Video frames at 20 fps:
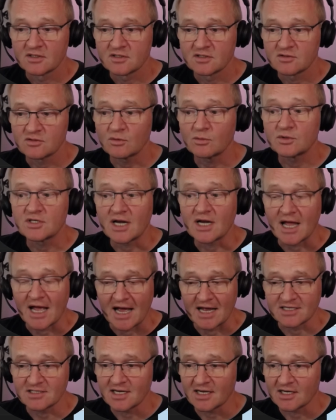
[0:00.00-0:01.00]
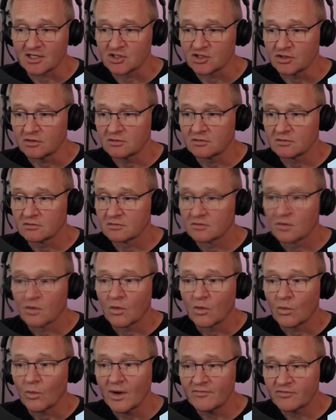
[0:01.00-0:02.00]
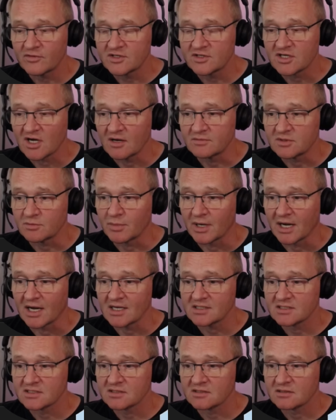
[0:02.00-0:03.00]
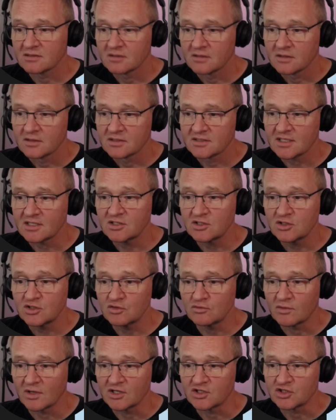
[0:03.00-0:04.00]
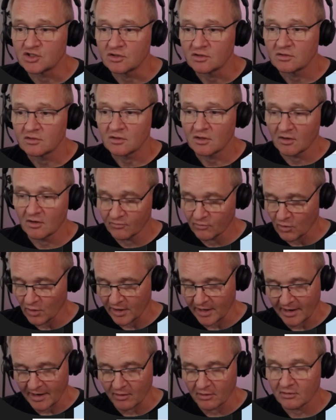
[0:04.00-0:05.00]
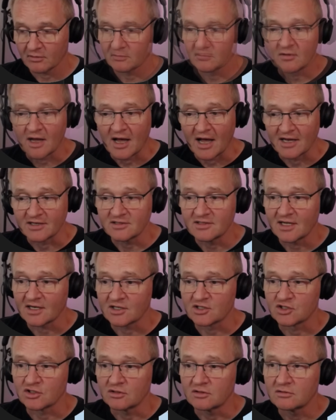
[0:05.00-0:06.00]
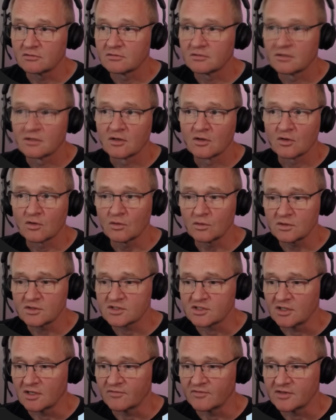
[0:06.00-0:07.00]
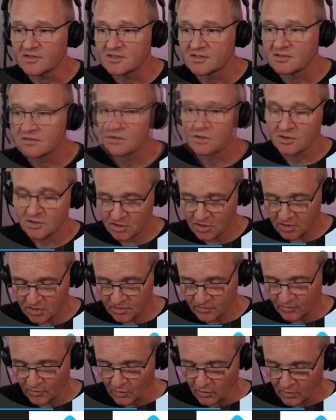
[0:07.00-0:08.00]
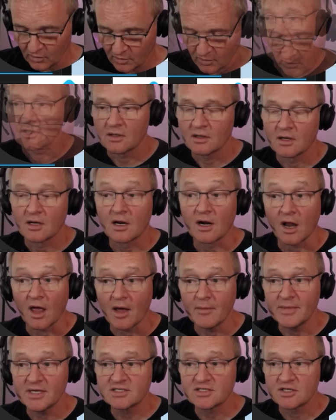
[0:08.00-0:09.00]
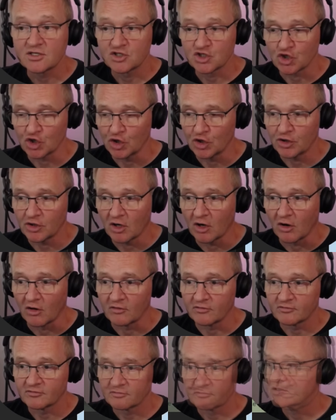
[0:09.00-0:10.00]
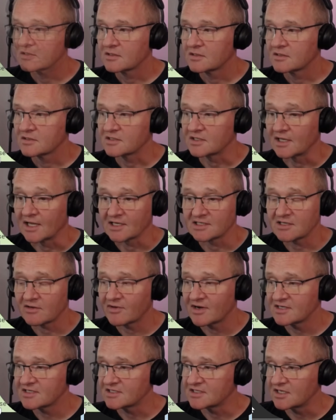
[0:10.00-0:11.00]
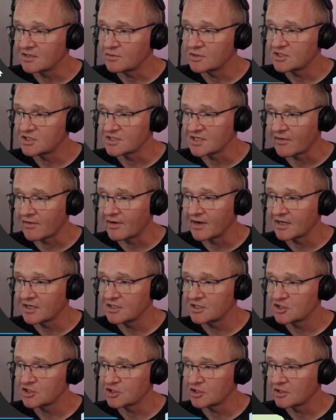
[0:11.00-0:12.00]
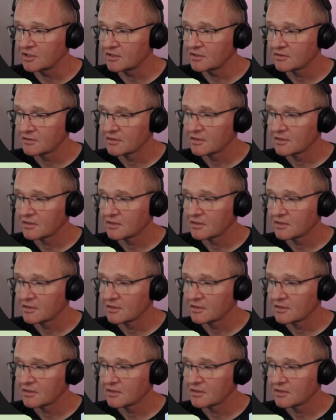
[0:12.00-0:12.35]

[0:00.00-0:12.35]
So we want to add an action, wait for a time to pass, set a duration of one hour, add an action, call a service, search for climate turn off. Select our entity, which is our air conditioning,